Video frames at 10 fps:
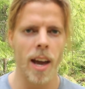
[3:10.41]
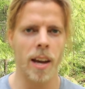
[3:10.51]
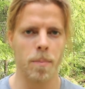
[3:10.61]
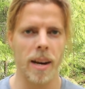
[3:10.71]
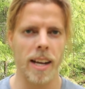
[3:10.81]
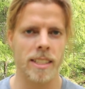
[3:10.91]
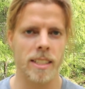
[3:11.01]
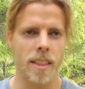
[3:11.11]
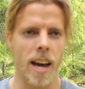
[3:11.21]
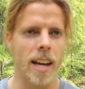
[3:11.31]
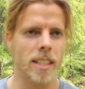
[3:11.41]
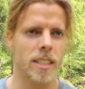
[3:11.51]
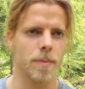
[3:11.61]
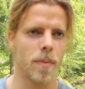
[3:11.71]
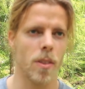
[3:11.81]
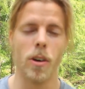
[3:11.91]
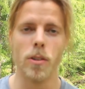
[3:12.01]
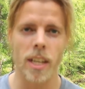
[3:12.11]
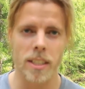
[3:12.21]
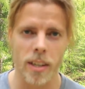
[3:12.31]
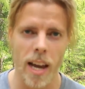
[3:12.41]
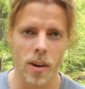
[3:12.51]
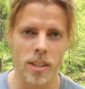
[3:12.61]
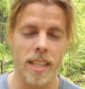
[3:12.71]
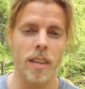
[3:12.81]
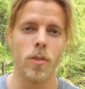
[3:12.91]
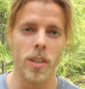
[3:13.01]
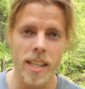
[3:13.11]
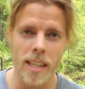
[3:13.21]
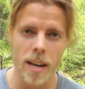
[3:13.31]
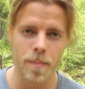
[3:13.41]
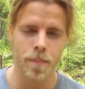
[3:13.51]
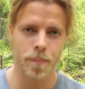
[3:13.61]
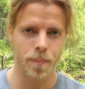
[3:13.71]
and place that those extra calories, if you need them,